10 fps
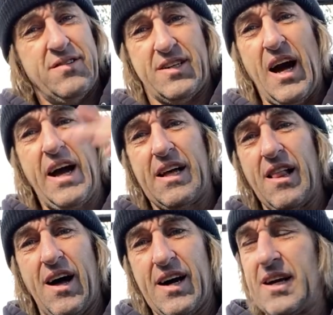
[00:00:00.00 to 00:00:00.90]
sky
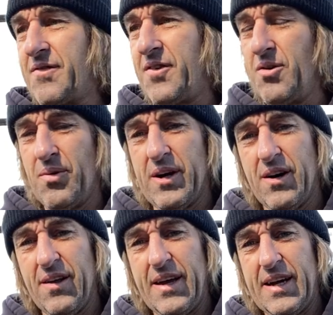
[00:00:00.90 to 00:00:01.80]
clock, if you
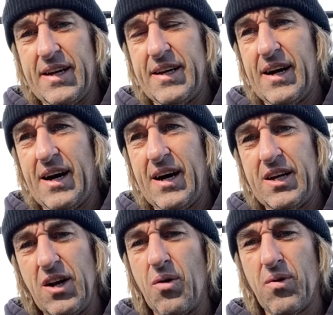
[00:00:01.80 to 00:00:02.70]
will. And, uh,
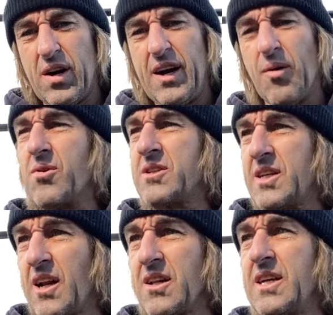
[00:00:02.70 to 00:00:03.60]
you know, we're here, we're
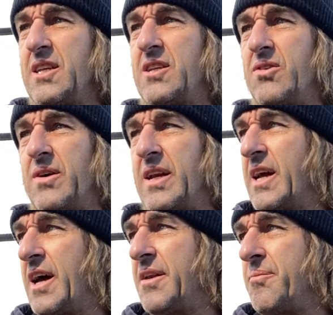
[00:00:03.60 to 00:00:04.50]
settled into it.
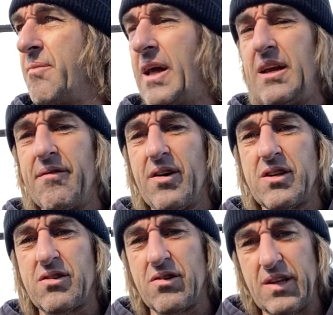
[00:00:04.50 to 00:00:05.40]
And many of
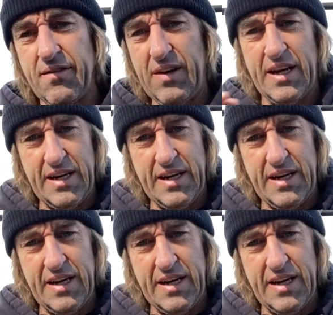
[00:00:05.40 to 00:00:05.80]
us are living